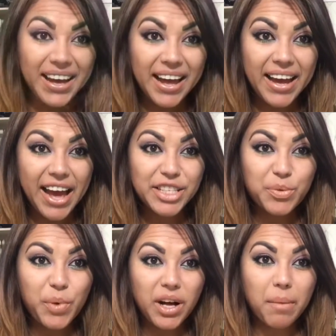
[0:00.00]
Hi
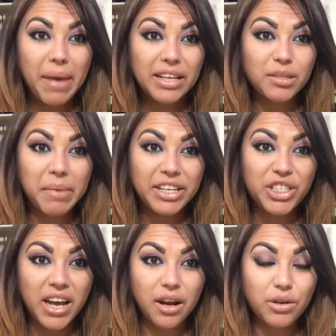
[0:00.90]
guys, welcome back to my
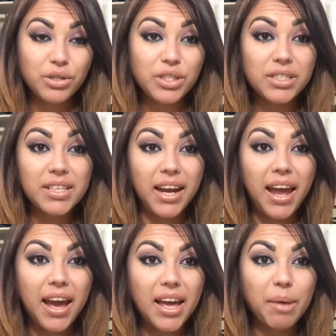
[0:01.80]
channel. So
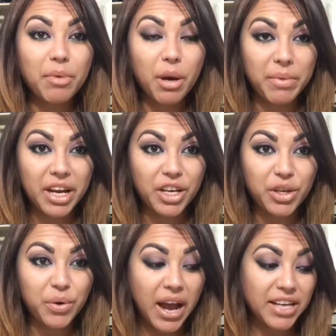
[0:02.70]
today I am coming at
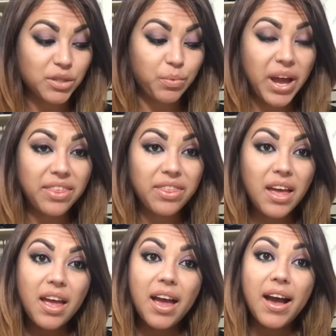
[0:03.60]
you guys with
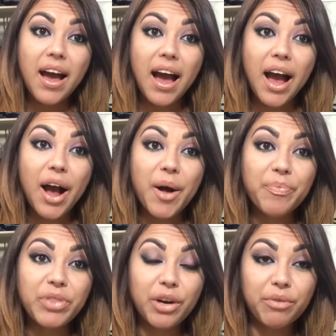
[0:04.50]

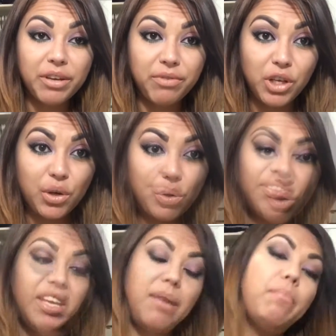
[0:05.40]
the
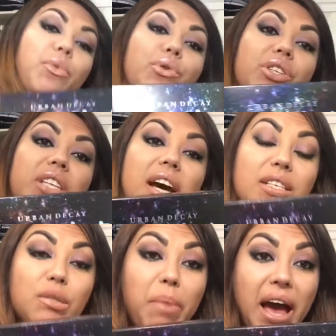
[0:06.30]
review, the
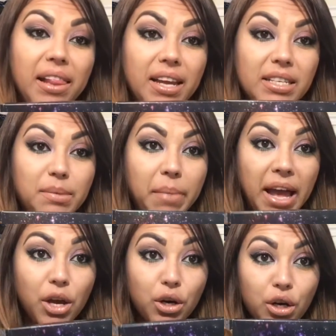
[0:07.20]
Moondust palette
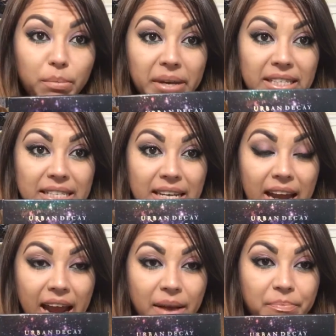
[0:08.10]
by Urban
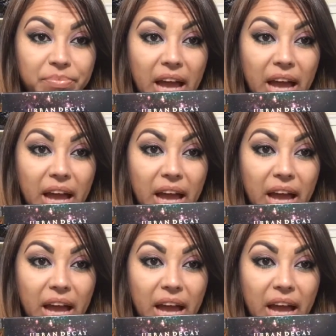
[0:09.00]
Decay.